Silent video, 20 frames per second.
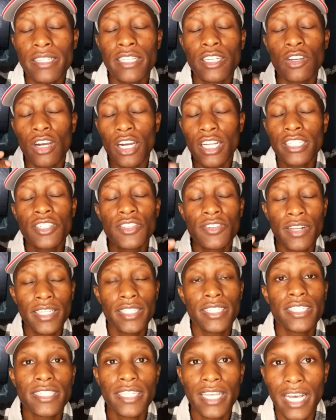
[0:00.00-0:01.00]
God
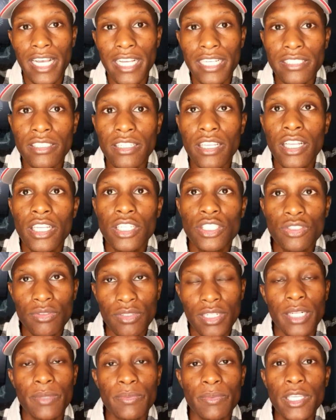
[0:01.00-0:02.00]
created us so
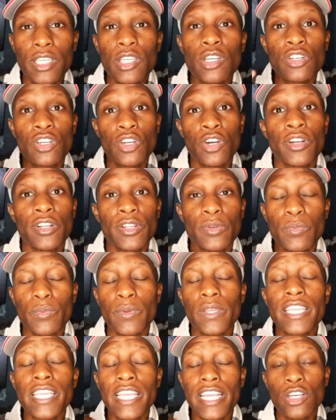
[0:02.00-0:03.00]
that
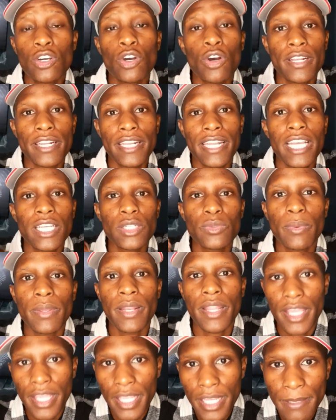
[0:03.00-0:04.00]
we can connect
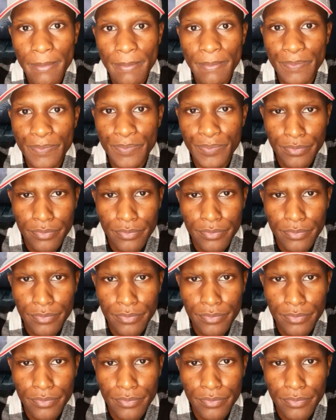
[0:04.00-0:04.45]
with him.